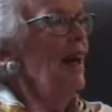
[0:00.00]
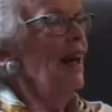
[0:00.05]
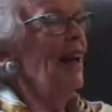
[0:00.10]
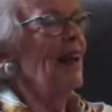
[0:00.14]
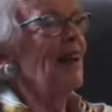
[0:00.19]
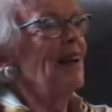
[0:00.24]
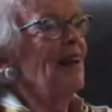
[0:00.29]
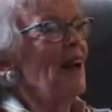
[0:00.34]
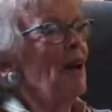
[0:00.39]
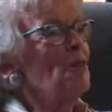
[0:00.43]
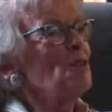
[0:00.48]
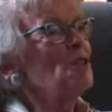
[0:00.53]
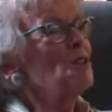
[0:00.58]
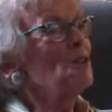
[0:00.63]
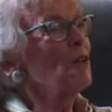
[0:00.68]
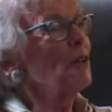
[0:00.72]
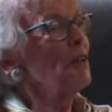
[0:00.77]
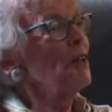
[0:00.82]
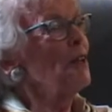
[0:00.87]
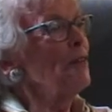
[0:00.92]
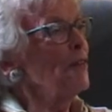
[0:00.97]
And I was
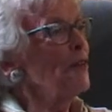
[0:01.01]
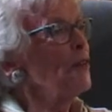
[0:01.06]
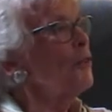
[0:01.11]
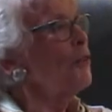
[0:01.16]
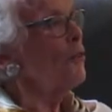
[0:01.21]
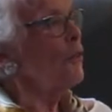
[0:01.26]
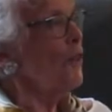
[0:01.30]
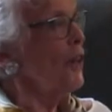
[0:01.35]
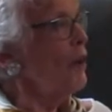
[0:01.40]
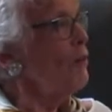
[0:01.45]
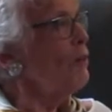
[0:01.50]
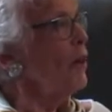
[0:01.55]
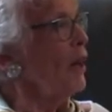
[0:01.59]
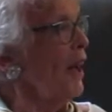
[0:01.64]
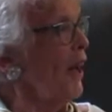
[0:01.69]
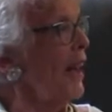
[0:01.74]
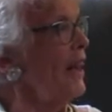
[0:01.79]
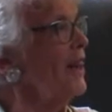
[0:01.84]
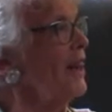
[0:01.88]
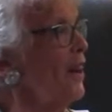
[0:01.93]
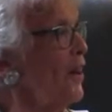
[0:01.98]
sort of living through them, what I
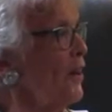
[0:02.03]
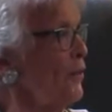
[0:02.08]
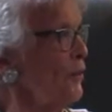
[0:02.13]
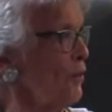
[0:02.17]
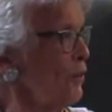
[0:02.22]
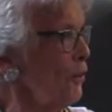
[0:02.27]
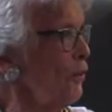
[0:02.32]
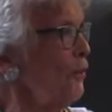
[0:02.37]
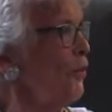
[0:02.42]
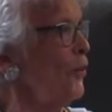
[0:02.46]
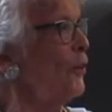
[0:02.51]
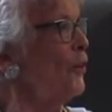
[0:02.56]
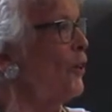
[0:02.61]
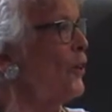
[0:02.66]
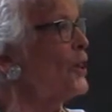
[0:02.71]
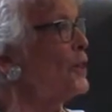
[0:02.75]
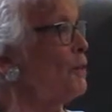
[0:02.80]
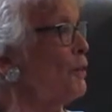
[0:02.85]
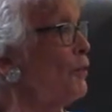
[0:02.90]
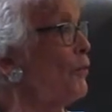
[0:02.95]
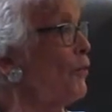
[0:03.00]
had gone through a few
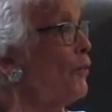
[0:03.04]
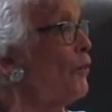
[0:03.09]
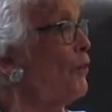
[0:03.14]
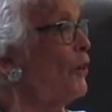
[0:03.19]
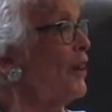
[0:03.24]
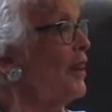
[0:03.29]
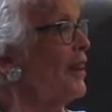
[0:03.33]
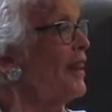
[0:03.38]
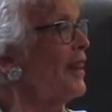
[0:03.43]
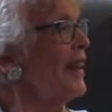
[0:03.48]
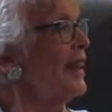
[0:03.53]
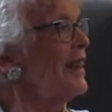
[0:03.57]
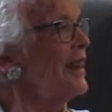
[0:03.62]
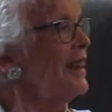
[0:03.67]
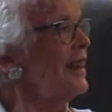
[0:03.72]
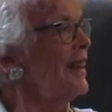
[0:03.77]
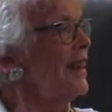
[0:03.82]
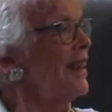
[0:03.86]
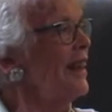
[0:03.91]
years before. And